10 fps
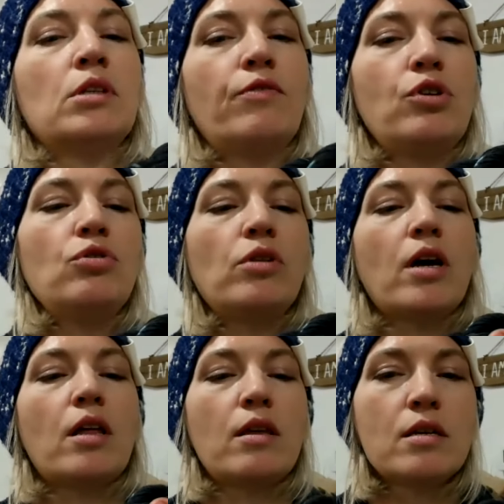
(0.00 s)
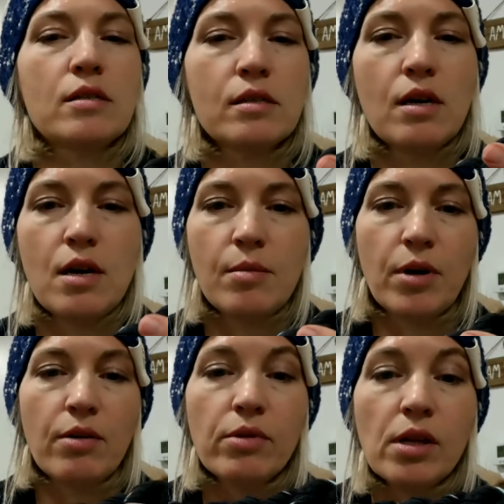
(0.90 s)
a few like this,
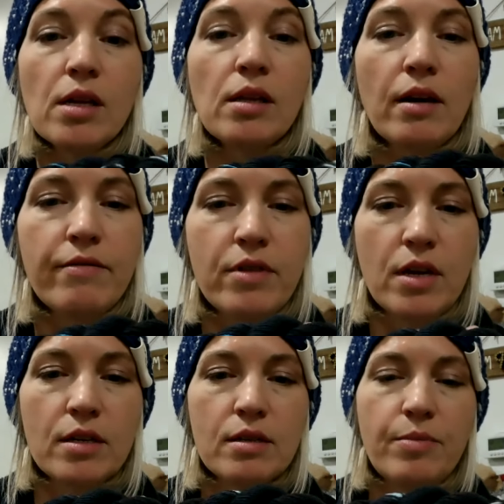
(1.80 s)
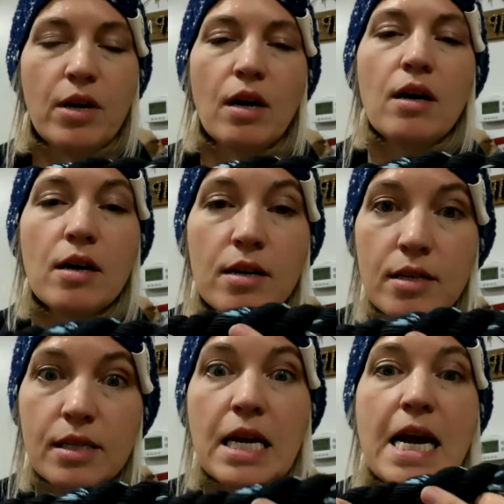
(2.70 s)
but I really love this
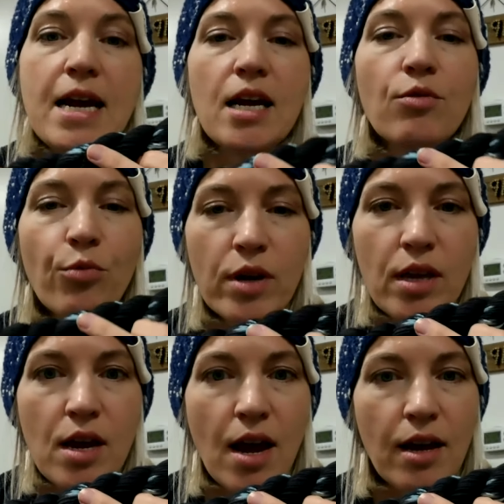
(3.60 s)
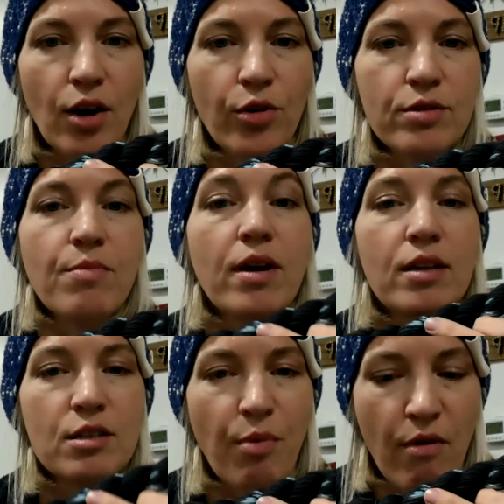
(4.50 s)
because it really echoes my
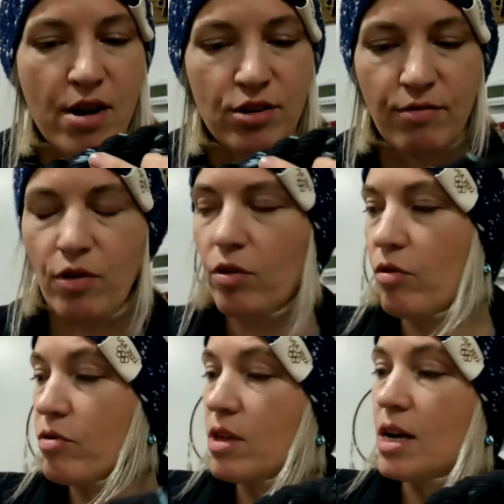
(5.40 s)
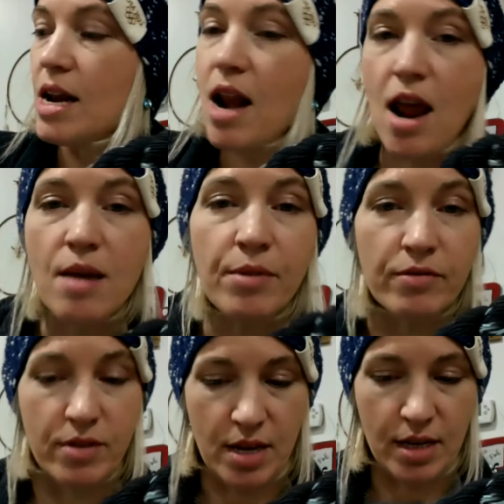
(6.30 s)
inspiration photo. The name
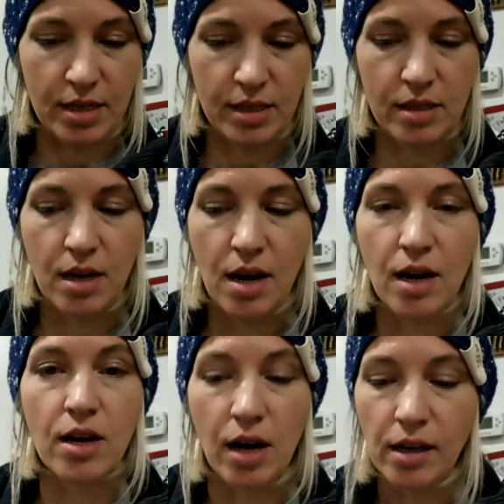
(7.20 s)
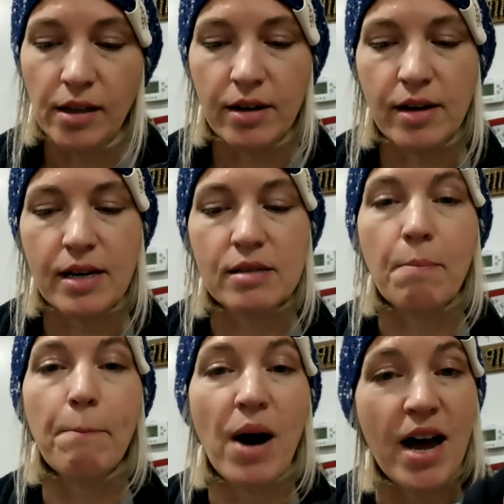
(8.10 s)
of this color is
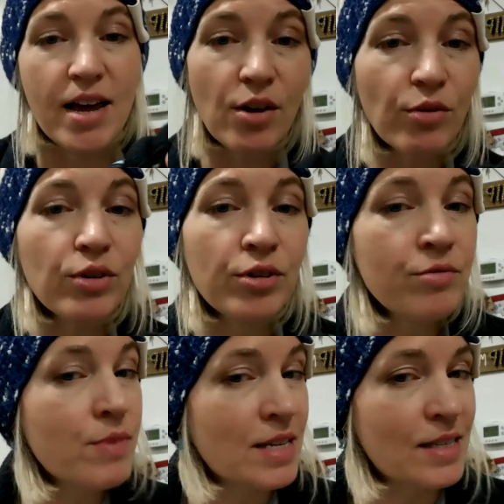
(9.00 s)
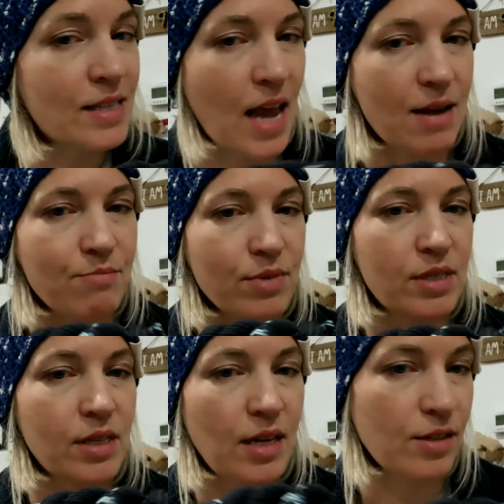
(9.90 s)
Biolumens at
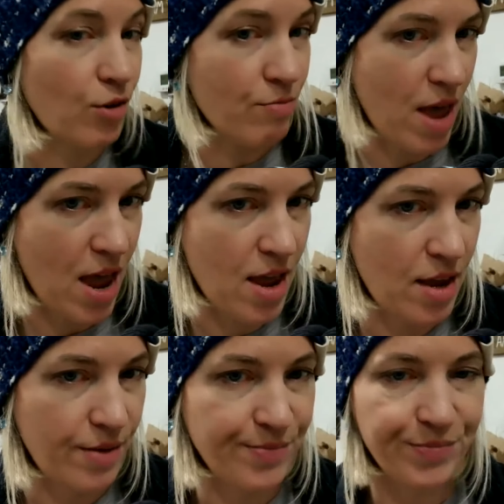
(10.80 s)
Mosquito Bay.